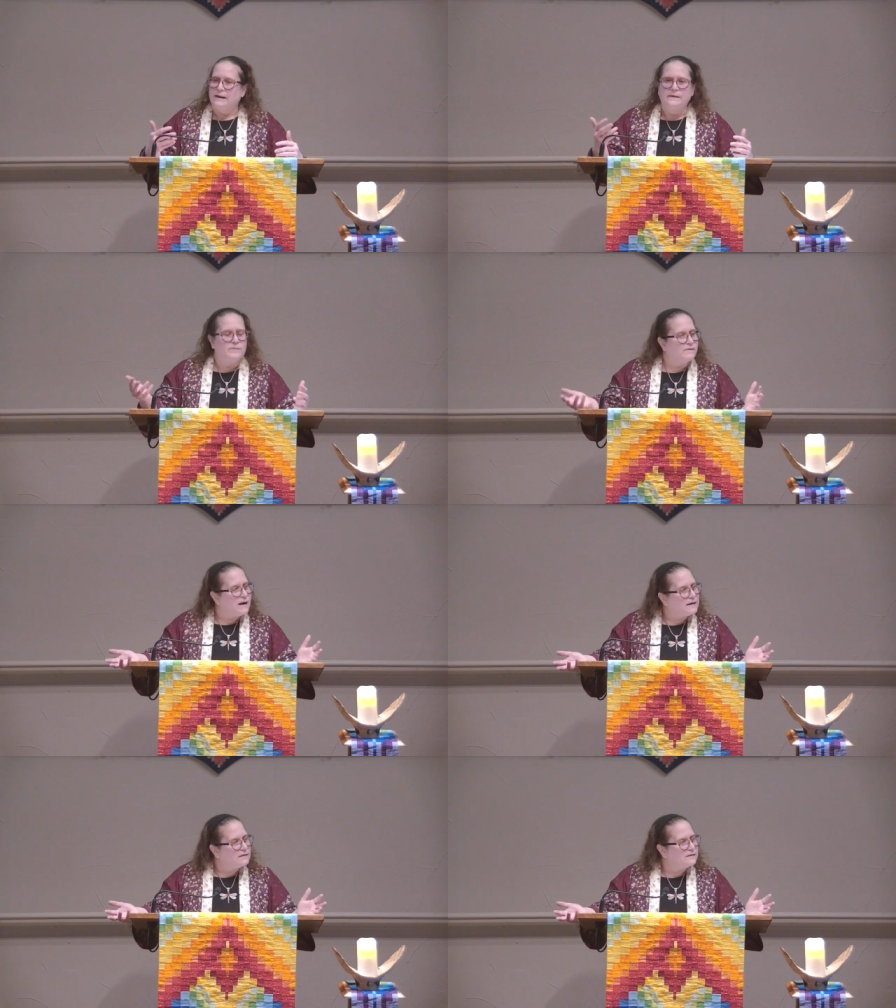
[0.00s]
and their
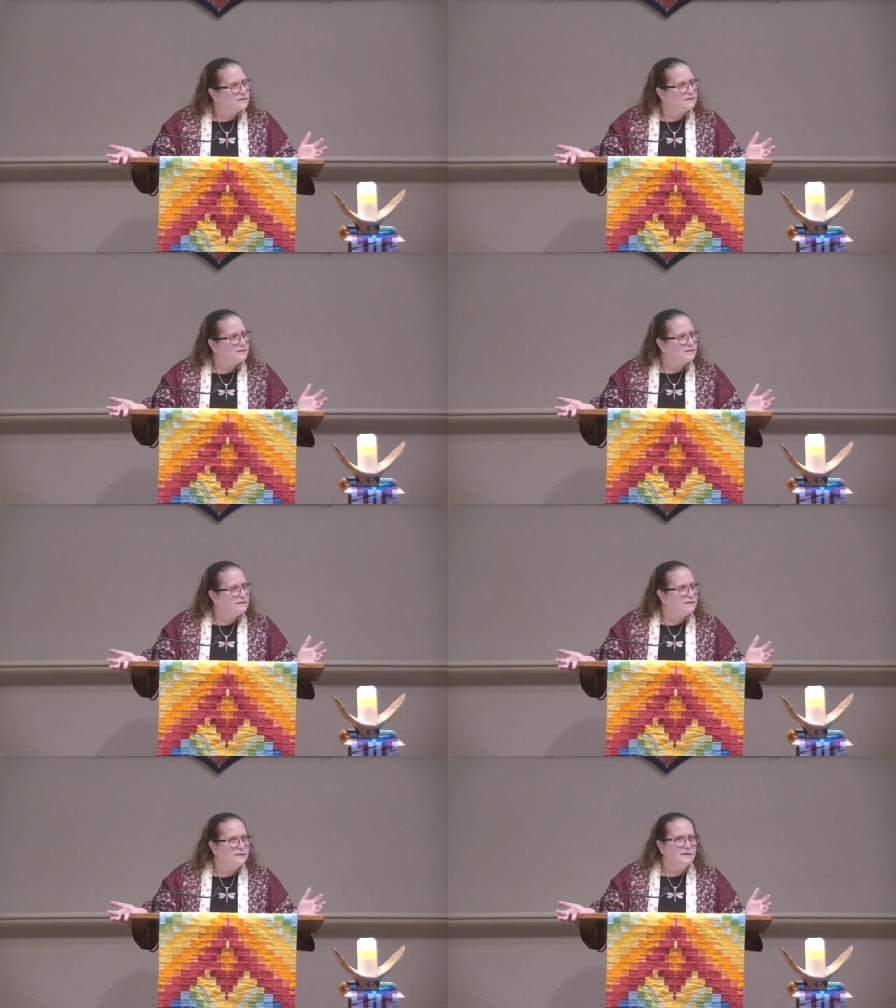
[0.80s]
providers
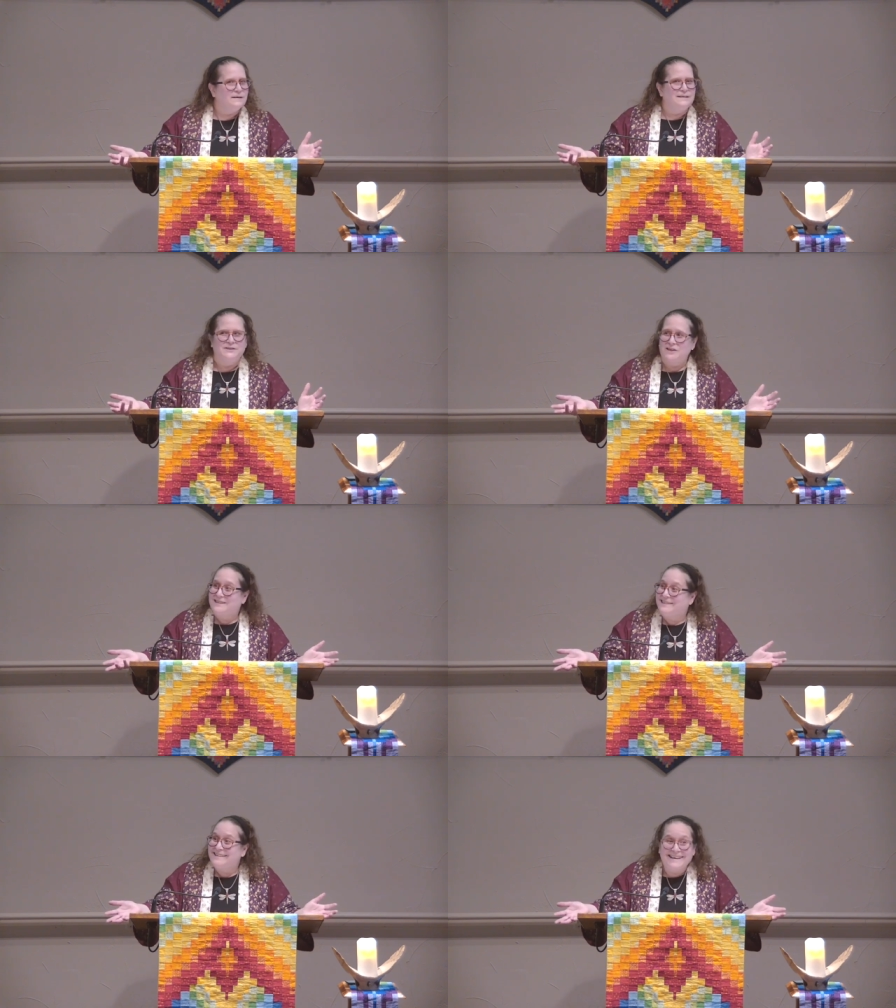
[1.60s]

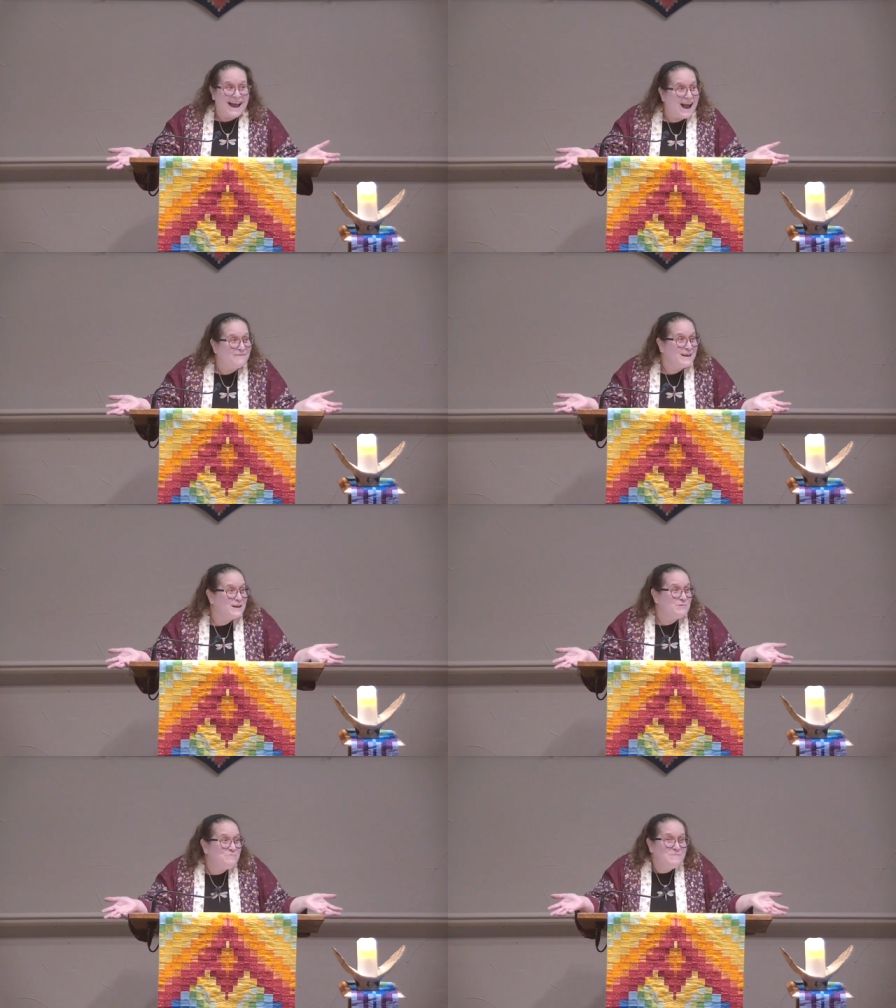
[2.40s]
just didn't have
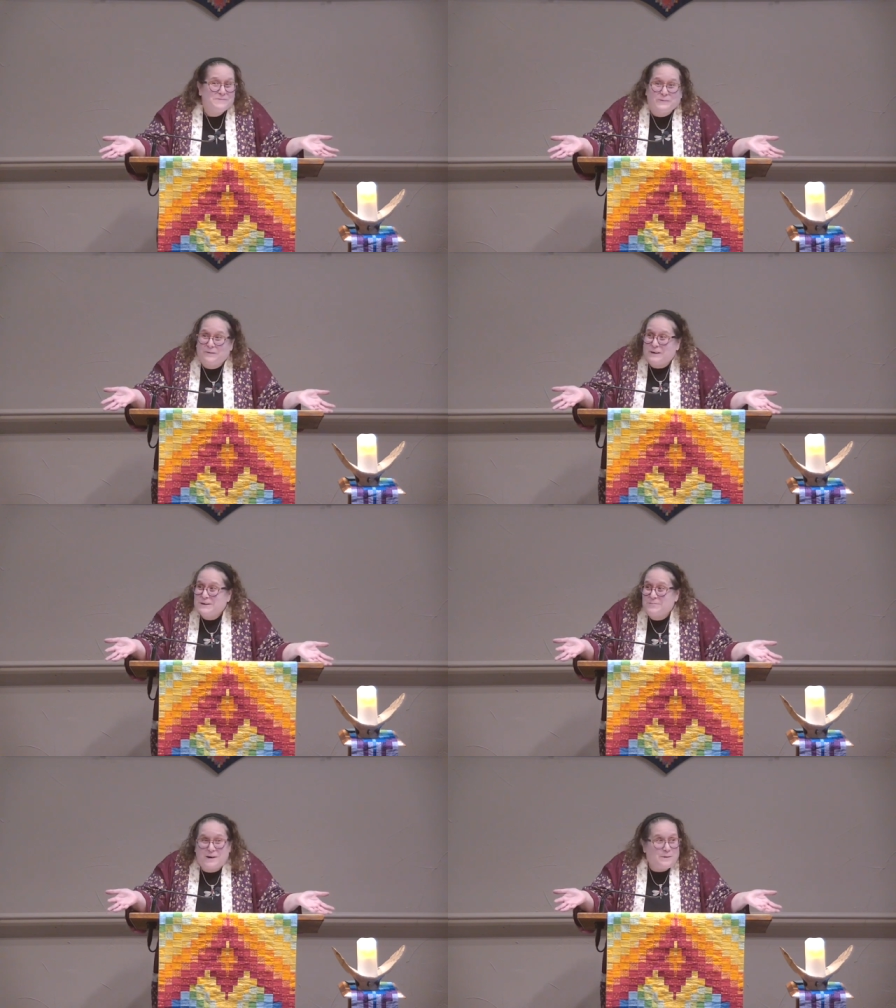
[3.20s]
any
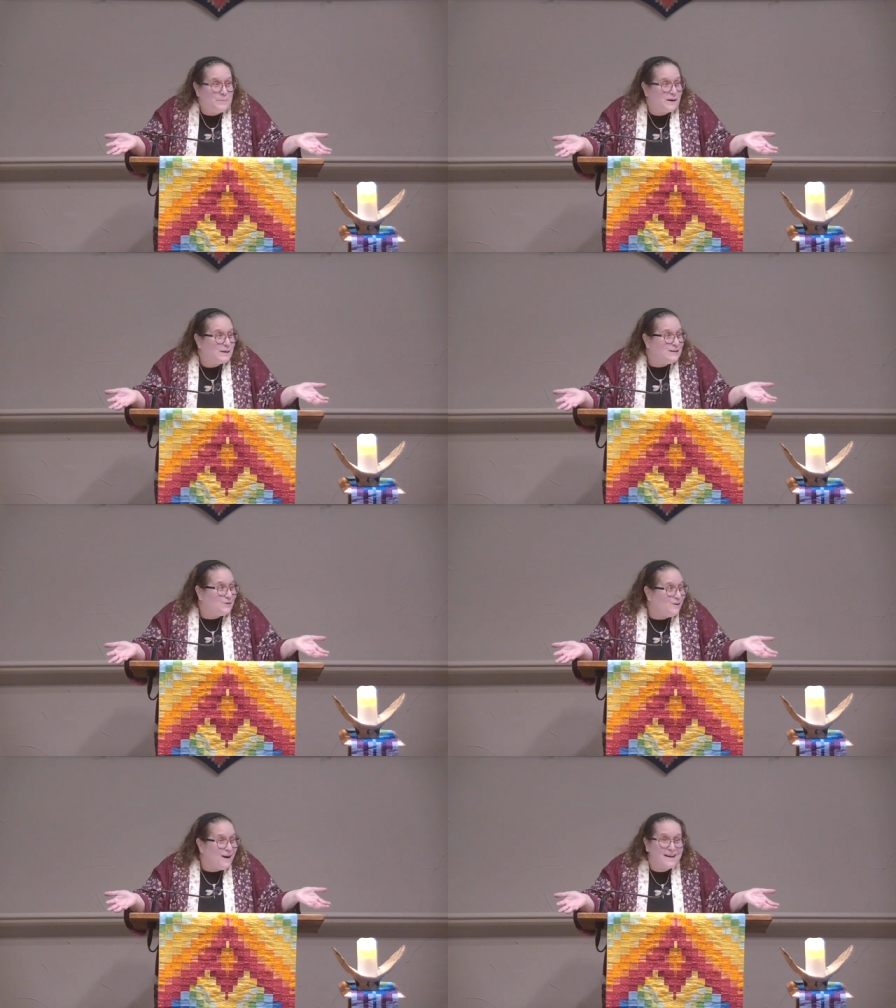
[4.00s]
reversible birth
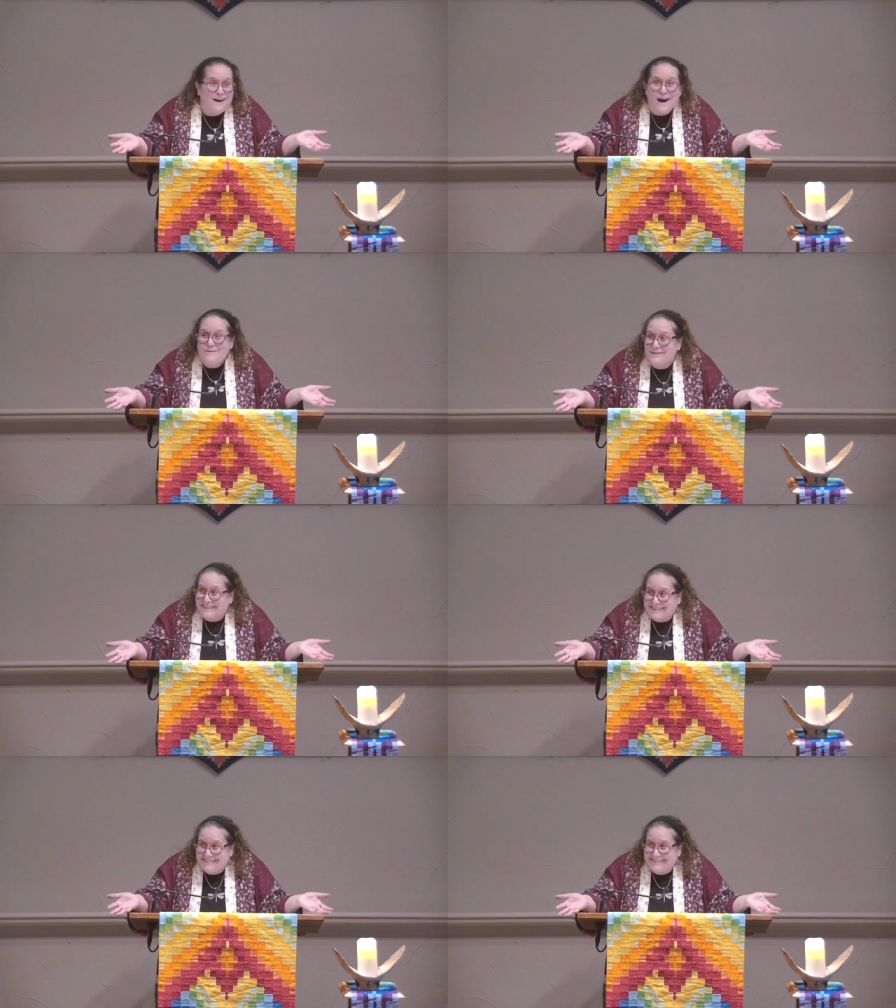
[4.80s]
control on
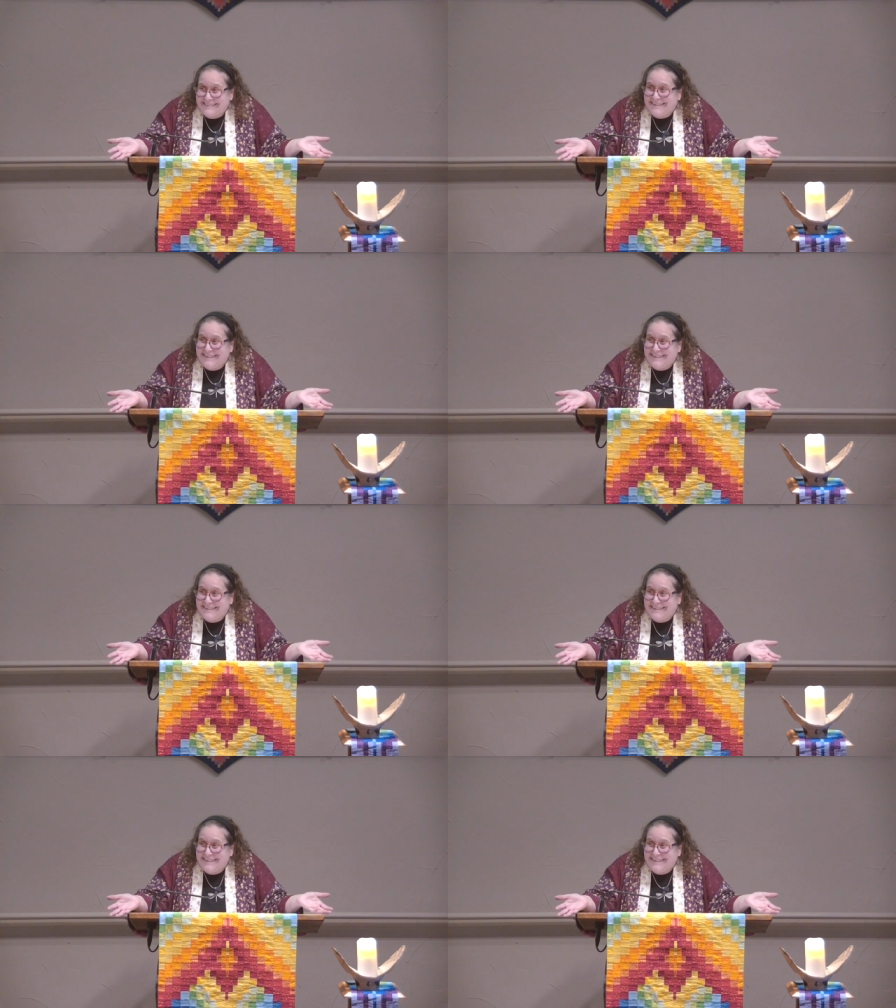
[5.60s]
offer.